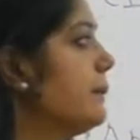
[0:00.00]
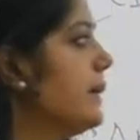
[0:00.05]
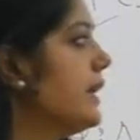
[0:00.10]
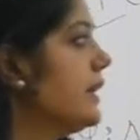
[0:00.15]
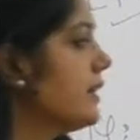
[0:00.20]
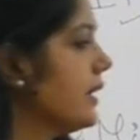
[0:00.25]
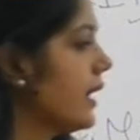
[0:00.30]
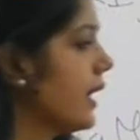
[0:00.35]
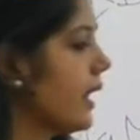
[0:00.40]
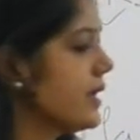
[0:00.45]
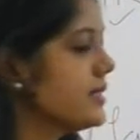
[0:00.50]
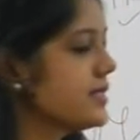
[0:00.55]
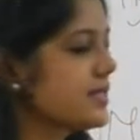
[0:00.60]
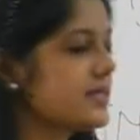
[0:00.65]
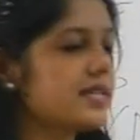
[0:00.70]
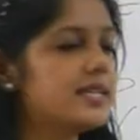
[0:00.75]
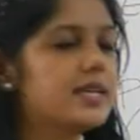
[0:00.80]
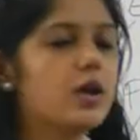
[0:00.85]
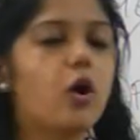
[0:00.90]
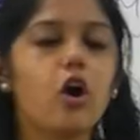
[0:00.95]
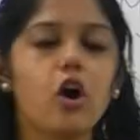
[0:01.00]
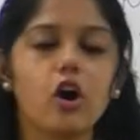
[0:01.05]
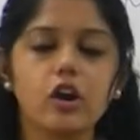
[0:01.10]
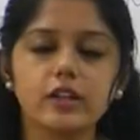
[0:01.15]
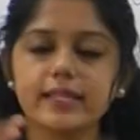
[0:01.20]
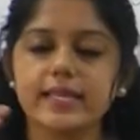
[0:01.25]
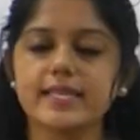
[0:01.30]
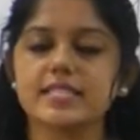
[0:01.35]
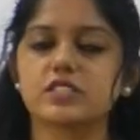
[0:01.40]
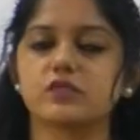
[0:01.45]
being realized. See, all
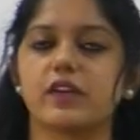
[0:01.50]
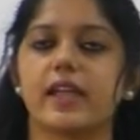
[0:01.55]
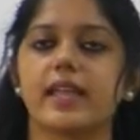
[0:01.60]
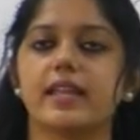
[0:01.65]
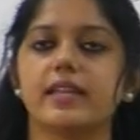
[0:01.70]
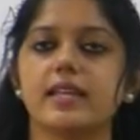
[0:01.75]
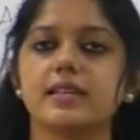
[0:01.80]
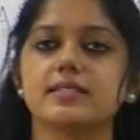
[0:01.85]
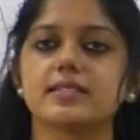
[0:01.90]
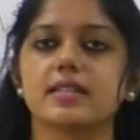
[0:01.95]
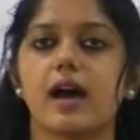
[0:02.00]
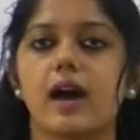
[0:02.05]
these findings